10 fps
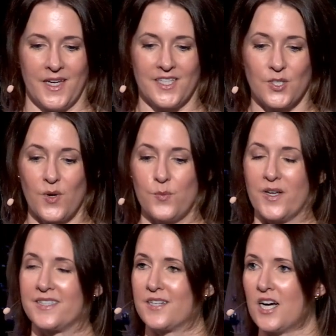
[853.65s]
So when
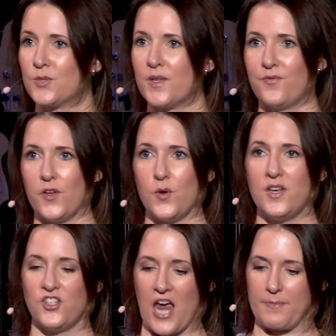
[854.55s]
what starts with food
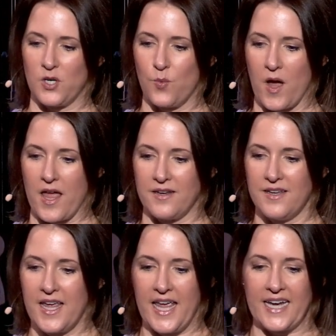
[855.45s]
in chapter one
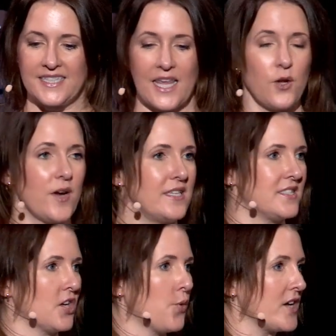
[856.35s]
accelerates
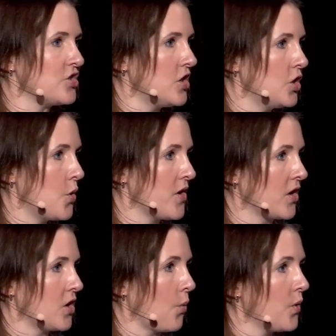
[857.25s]
to questioning who
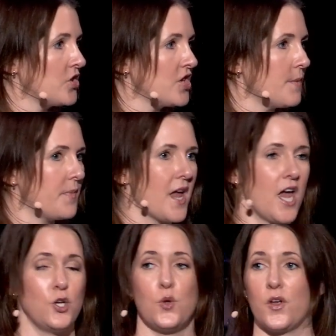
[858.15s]
they're going to worship
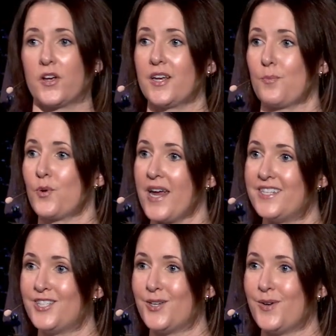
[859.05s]
and who they're going to pray
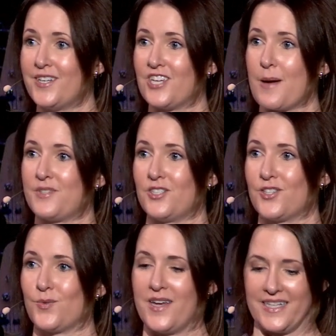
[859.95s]
to in chapters
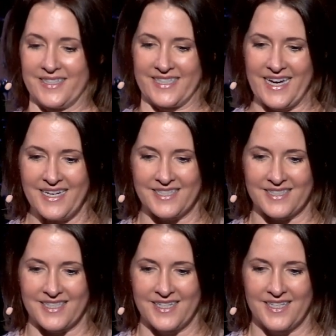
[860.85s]
3 and
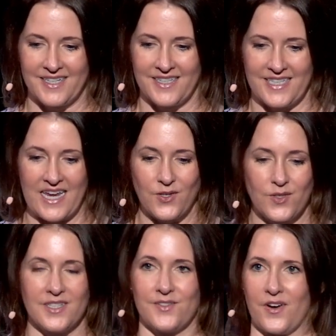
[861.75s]
6, Daniel
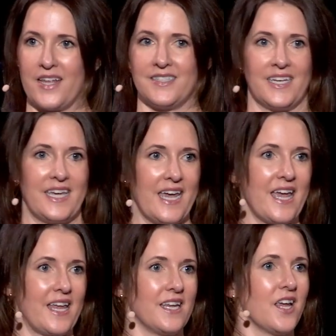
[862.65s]
and his friends,
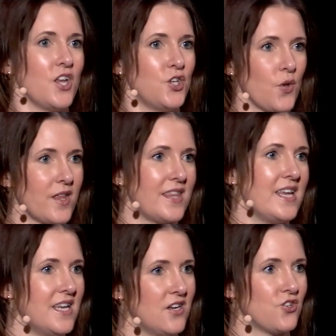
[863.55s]
again, know that
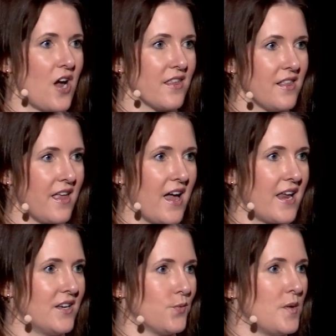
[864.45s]
they need to draw the
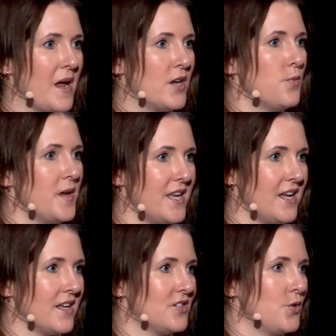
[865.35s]
line, remain
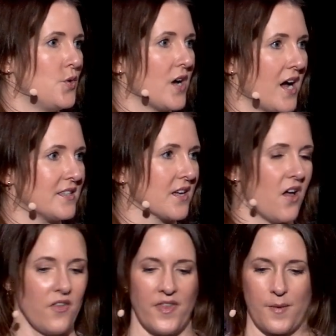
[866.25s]
obedient to who God's
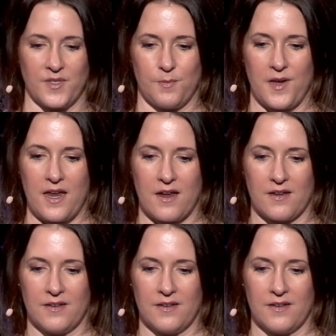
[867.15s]
called them to be.